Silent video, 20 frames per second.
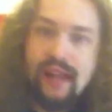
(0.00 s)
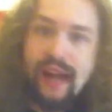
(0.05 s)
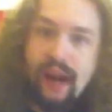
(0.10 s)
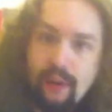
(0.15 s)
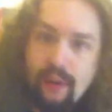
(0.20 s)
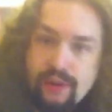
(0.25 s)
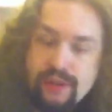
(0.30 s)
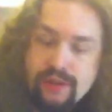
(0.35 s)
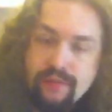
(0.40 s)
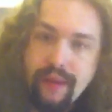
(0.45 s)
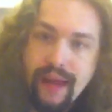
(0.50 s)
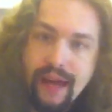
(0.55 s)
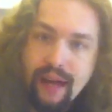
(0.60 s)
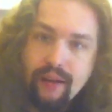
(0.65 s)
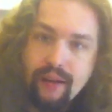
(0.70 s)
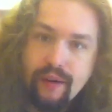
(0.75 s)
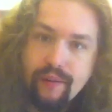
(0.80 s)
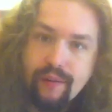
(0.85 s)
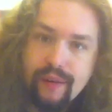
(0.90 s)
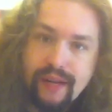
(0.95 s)
and hours of
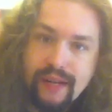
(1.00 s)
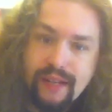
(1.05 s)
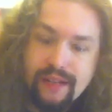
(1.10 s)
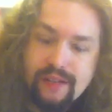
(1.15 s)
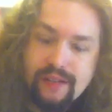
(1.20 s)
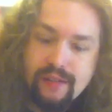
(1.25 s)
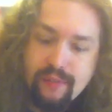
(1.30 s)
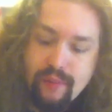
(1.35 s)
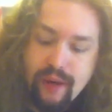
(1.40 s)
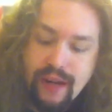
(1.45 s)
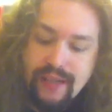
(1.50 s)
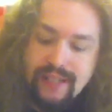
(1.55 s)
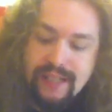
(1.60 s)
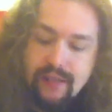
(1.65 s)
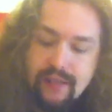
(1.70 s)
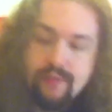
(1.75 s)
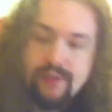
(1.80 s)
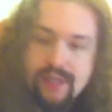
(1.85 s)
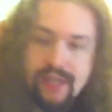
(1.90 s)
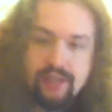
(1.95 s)
background readings. And what I
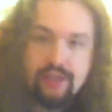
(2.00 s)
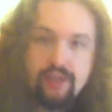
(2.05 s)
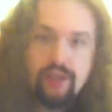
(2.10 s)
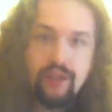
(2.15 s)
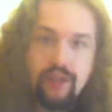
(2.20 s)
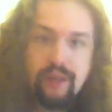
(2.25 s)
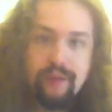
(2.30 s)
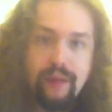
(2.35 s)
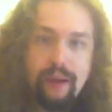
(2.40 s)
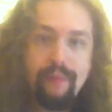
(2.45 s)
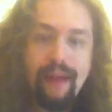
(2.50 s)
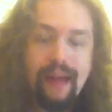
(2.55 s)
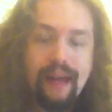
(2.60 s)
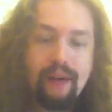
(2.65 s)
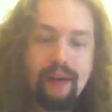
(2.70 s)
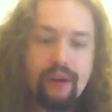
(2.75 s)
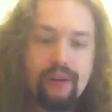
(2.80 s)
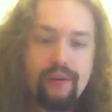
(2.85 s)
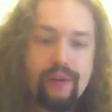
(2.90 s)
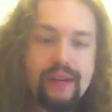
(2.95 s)
did was I took a, a,
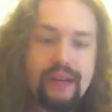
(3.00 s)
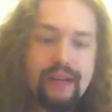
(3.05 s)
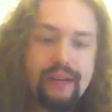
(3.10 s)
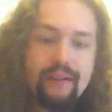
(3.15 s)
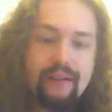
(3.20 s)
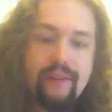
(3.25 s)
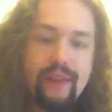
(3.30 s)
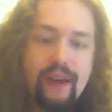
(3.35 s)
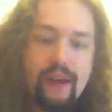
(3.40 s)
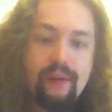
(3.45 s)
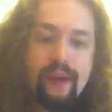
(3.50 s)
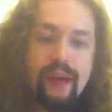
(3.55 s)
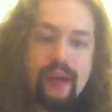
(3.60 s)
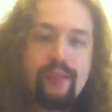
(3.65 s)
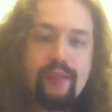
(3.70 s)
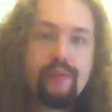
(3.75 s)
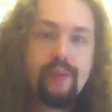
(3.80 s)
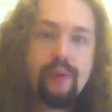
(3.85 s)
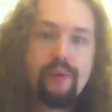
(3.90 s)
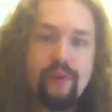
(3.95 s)
background reading, then I
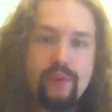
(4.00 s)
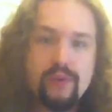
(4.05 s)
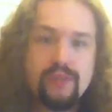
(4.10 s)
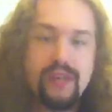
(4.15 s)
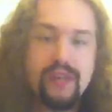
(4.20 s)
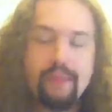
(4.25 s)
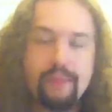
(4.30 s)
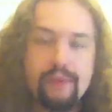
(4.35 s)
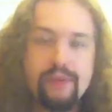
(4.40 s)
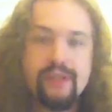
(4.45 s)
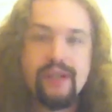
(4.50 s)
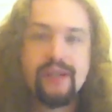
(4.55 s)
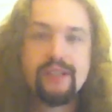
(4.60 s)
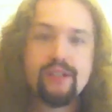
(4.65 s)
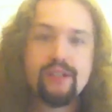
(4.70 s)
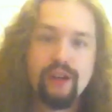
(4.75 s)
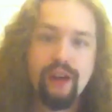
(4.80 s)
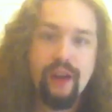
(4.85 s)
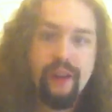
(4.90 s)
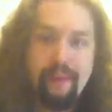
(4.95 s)
ran three or four samples, and I
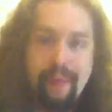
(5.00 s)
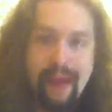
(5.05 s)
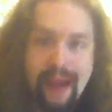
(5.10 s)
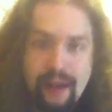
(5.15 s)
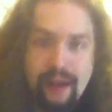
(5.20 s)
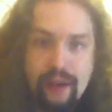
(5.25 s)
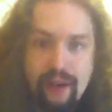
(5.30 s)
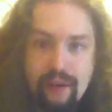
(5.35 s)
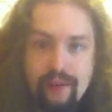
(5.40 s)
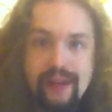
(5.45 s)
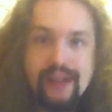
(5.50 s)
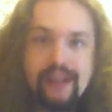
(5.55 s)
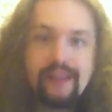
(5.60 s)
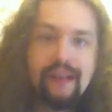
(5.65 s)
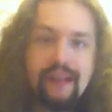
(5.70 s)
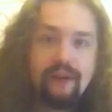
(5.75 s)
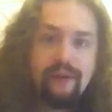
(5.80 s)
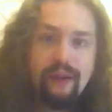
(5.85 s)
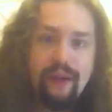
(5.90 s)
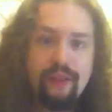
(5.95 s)
took another background
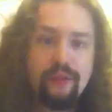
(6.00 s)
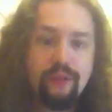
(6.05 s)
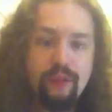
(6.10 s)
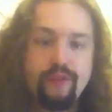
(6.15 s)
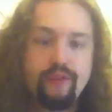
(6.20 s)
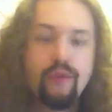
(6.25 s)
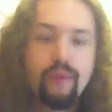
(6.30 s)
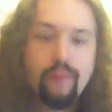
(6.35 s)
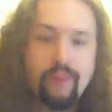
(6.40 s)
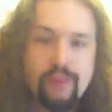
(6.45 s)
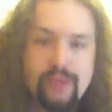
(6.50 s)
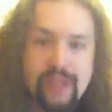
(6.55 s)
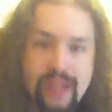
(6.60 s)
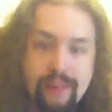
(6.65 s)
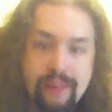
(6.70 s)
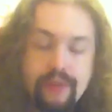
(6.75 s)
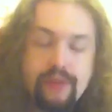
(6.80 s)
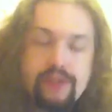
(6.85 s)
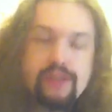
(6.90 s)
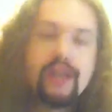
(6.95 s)
reading, then I ran three or four more
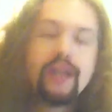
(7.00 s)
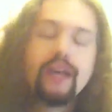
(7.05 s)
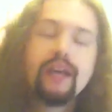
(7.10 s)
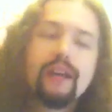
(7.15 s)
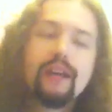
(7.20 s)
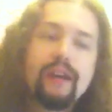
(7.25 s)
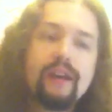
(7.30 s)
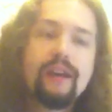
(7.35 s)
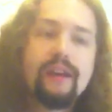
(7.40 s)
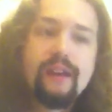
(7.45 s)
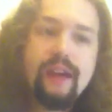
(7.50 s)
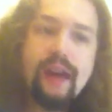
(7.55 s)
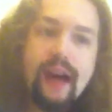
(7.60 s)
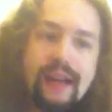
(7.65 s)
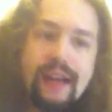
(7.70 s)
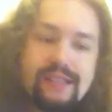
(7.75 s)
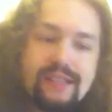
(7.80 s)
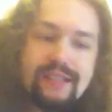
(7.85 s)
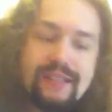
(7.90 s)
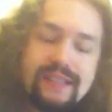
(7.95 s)
samples.
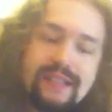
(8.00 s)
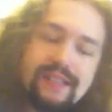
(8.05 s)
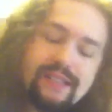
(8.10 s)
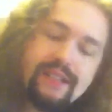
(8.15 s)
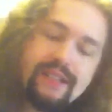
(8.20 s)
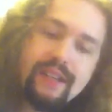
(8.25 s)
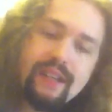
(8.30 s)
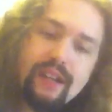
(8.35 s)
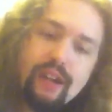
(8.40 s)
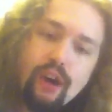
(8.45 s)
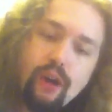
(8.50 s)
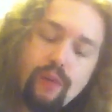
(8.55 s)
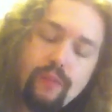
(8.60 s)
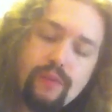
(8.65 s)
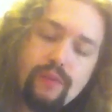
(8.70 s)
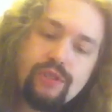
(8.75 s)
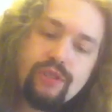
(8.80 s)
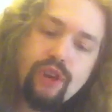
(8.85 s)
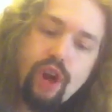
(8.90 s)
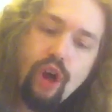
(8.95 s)
I statistically
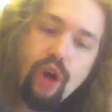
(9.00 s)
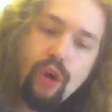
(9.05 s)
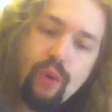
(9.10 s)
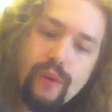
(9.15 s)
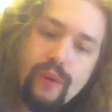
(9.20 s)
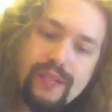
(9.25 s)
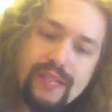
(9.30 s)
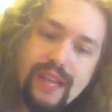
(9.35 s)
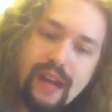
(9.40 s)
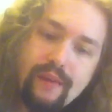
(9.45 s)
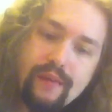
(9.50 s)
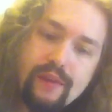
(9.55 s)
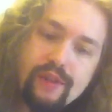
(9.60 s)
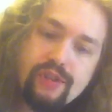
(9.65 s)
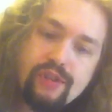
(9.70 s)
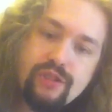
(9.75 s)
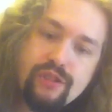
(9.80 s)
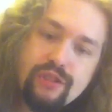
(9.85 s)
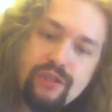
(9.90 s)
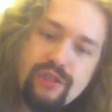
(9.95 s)
almost always
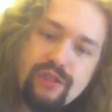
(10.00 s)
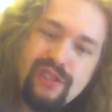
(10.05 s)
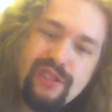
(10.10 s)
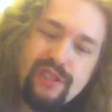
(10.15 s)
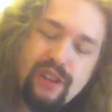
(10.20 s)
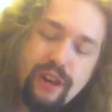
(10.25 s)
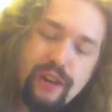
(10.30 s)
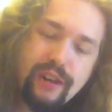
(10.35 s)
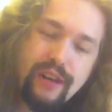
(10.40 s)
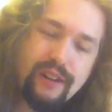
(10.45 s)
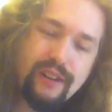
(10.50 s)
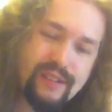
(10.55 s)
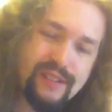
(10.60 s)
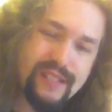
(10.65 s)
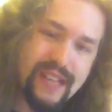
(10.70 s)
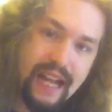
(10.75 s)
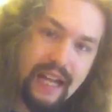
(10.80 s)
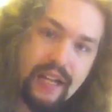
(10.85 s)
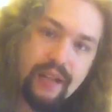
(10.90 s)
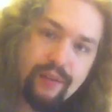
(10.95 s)
average darn near
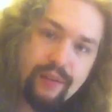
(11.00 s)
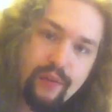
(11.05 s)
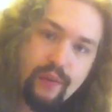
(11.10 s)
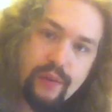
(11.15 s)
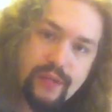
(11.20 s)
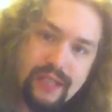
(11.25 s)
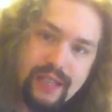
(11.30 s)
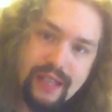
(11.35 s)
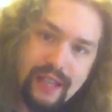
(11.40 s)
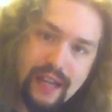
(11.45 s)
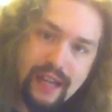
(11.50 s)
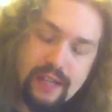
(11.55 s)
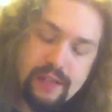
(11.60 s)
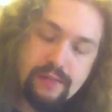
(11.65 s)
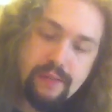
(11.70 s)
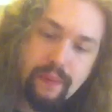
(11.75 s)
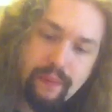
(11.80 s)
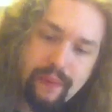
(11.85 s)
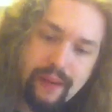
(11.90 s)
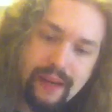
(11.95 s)
exactly 14
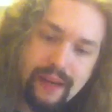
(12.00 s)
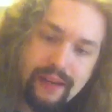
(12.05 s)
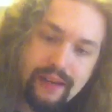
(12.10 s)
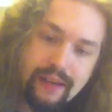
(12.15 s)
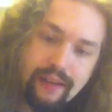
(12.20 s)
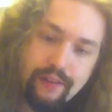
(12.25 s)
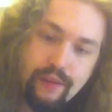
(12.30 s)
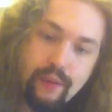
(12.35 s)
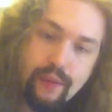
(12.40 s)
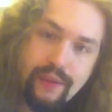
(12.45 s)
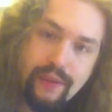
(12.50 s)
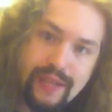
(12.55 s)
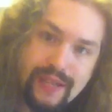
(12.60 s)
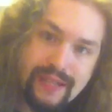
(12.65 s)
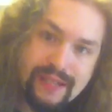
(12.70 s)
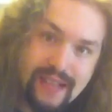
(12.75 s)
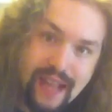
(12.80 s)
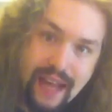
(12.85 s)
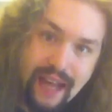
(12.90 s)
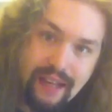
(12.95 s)
counts per minute. If you want the
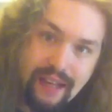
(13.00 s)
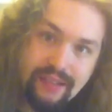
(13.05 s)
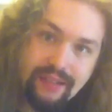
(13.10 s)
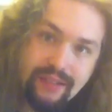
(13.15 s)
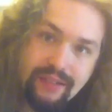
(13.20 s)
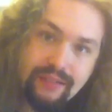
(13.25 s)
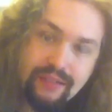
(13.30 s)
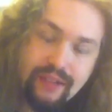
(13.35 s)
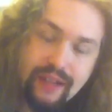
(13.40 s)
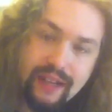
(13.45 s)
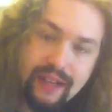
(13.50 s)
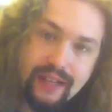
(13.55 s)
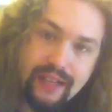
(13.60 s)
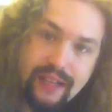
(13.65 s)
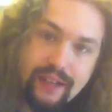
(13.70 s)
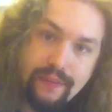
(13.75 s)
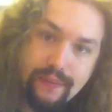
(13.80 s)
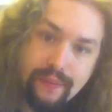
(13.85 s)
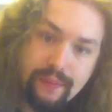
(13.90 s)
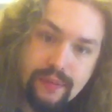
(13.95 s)
exacts, I
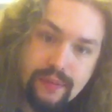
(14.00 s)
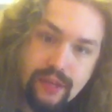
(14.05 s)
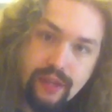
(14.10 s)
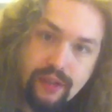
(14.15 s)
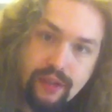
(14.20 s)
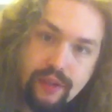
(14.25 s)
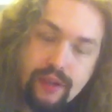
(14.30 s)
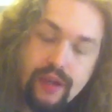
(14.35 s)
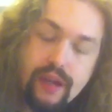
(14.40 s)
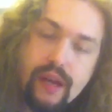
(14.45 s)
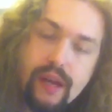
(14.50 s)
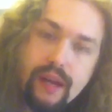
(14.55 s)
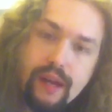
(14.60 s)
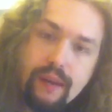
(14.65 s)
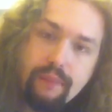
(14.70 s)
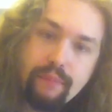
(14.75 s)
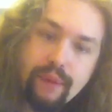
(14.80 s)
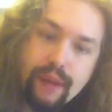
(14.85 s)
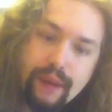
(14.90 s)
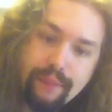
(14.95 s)
can give them to you.
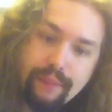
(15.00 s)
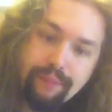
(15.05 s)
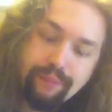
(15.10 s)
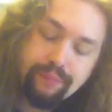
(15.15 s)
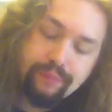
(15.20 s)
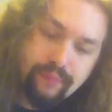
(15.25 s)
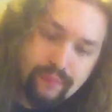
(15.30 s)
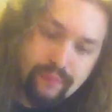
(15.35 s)
But